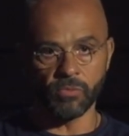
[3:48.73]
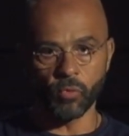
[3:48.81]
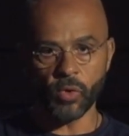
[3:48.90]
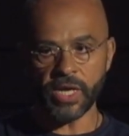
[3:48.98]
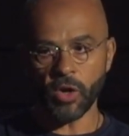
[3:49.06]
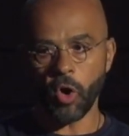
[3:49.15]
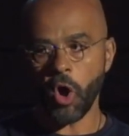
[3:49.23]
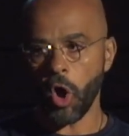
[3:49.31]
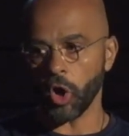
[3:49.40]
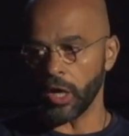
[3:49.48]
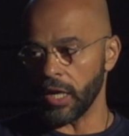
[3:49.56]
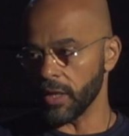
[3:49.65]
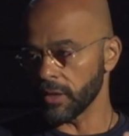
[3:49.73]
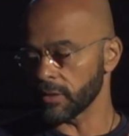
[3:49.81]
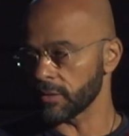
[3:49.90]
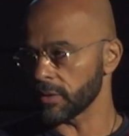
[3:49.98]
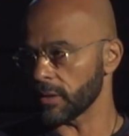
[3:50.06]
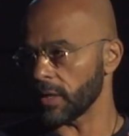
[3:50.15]
we all.
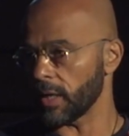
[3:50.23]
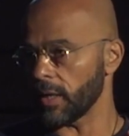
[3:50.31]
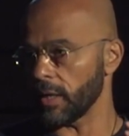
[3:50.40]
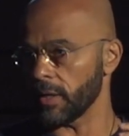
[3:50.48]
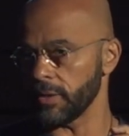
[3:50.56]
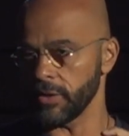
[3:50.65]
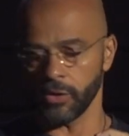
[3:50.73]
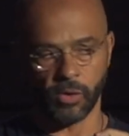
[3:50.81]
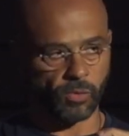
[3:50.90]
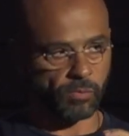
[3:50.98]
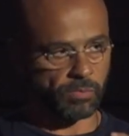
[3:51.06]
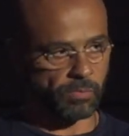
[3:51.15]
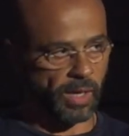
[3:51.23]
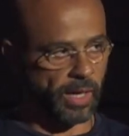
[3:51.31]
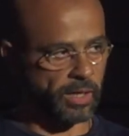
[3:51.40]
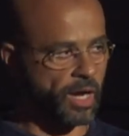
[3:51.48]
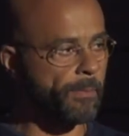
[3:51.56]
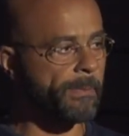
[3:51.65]

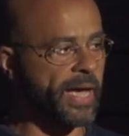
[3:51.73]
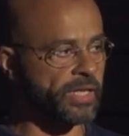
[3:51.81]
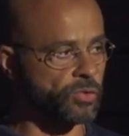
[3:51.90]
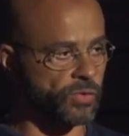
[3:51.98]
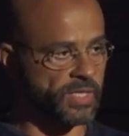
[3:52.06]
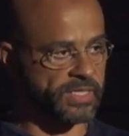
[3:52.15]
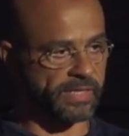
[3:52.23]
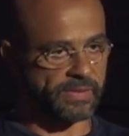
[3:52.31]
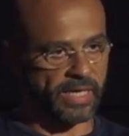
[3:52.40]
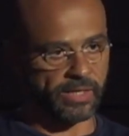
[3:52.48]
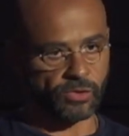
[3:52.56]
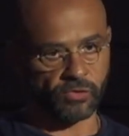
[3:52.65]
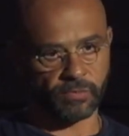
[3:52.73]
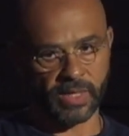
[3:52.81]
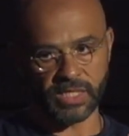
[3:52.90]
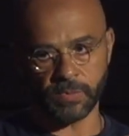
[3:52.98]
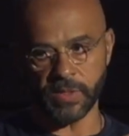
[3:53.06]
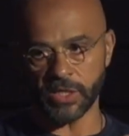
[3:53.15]
I'll come back to this at the end of
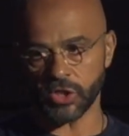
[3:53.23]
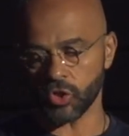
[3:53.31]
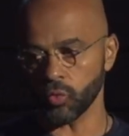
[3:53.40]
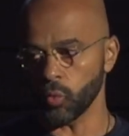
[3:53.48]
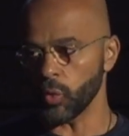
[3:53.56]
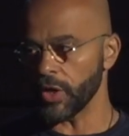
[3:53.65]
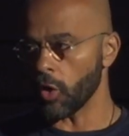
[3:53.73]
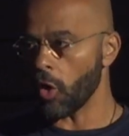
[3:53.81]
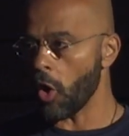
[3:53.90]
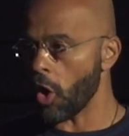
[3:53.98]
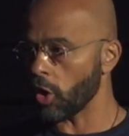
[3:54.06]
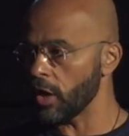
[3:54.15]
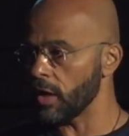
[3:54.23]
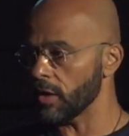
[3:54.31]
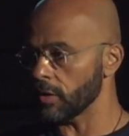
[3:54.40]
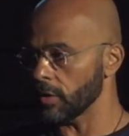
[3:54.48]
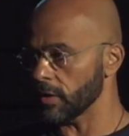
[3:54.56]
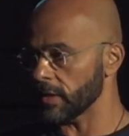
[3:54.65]
my speech. We all
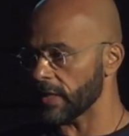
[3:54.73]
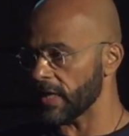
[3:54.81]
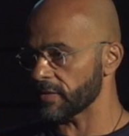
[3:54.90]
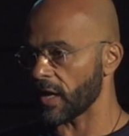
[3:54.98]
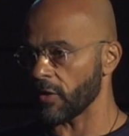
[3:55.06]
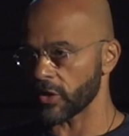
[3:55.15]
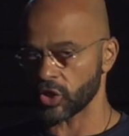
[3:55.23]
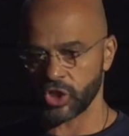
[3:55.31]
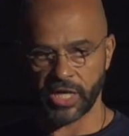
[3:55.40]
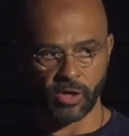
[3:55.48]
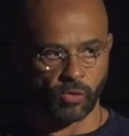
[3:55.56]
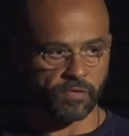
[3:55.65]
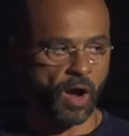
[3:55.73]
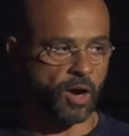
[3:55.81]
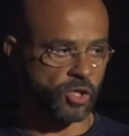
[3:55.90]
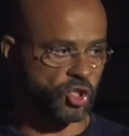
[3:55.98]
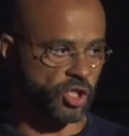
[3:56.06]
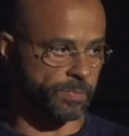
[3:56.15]
get our share of
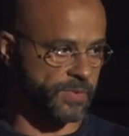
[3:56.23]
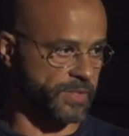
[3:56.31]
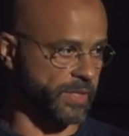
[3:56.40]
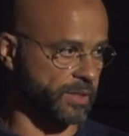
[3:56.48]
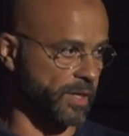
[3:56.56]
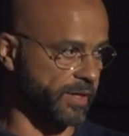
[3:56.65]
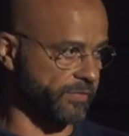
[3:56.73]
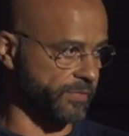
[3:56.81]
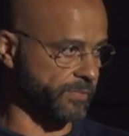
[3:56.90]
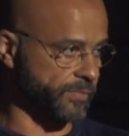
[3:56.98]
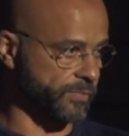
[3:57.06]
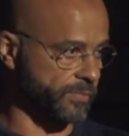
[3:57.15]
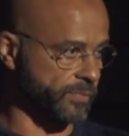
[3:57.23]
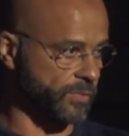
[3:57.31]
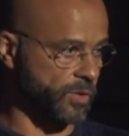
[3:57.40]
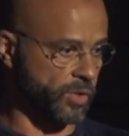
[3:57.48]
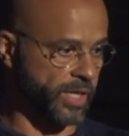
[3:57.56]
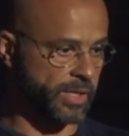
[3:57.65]
hardships in life,
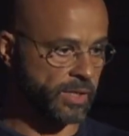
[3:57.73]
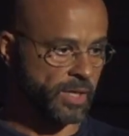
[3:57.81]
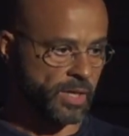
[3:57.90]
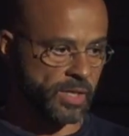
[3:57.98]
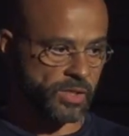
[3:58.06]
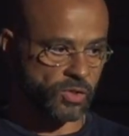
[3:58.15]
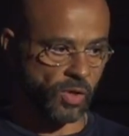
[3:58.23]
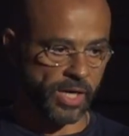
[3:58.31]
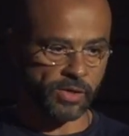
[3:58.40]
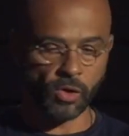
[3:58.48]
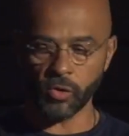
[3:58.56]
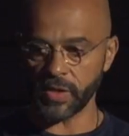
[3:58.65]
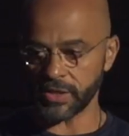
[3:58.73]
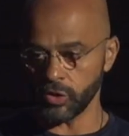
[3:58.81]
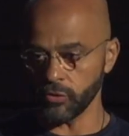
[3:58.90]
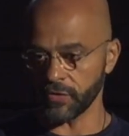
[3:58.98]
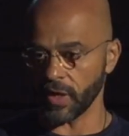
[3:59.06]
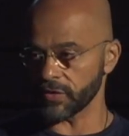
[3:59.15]
okay? So I know that
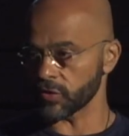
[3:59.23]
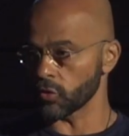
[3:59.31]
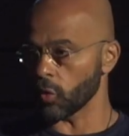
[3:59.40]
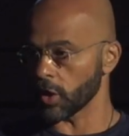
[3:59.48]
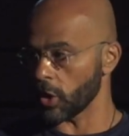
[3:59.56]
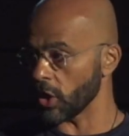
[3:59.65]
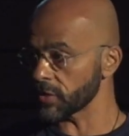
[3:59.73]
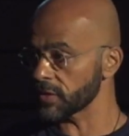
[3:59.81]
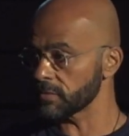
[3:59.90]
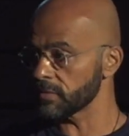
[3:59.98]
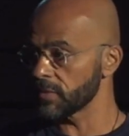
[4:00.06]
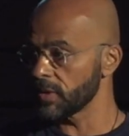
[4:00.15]
you've gone through a lot,